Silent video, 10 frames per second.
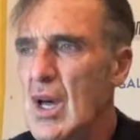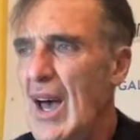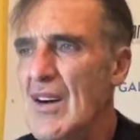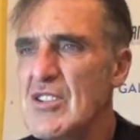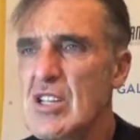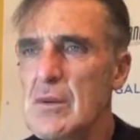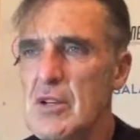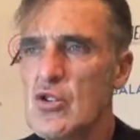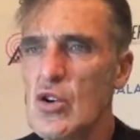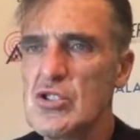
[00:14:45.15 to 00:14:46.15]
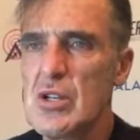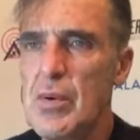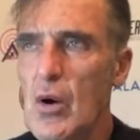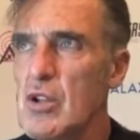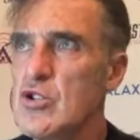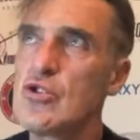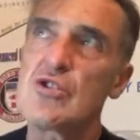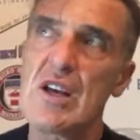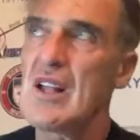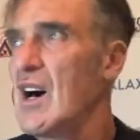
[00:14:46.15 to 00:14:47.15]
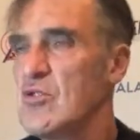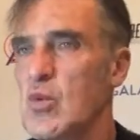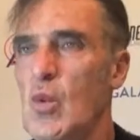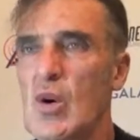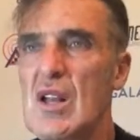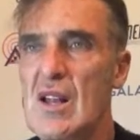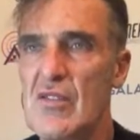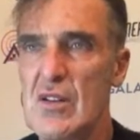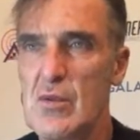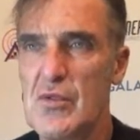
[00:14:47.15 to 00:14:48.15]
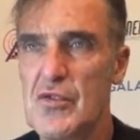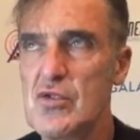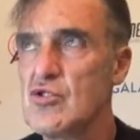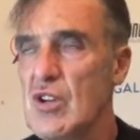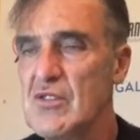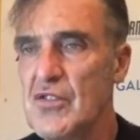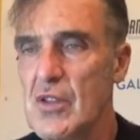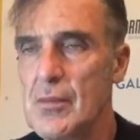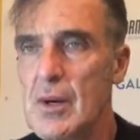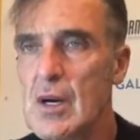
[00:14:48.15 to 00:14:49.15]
Every time we crossed the ball, the two centre-halves were winning. Everything was food and drink for them.